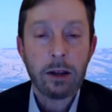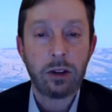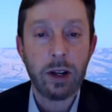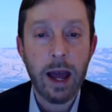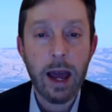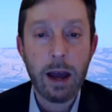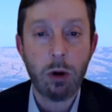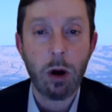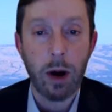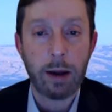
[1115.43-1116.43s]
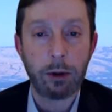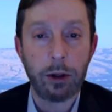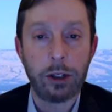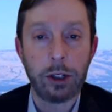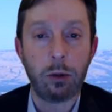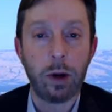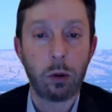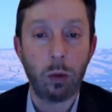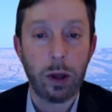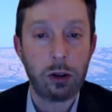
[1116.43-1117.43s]
Today, what we're able to do
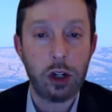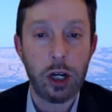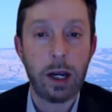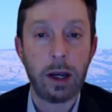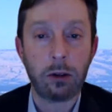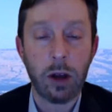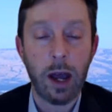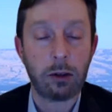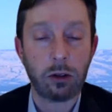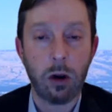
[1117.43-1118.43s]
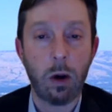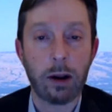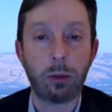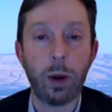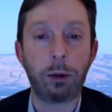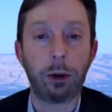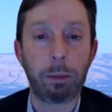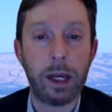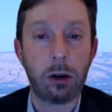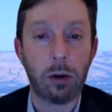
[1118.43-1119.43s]
with genes and so on is be able to
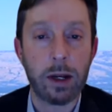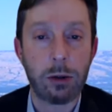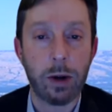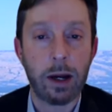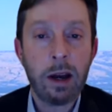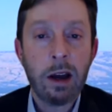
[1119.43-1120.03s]
peer into it,